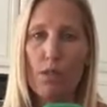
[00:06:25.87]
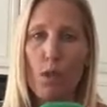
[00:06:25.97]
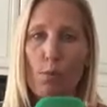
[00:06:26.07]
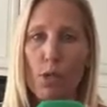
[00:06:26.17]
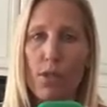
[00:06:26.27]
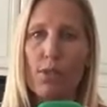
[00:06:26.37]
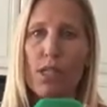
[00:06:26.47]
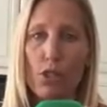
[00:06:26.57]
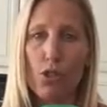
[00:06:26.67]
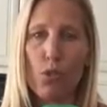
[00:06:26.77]
So I'm only
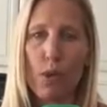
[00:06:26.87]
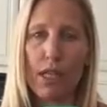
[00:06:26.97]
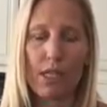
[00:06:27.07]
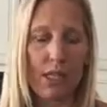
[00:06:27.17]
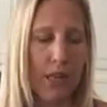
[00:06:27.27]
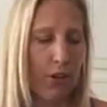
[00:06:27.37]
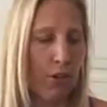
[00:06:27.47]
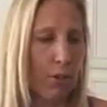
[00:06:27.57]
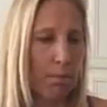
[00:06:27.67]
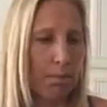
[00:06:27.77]
using 2 green
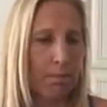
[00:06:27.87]
containers.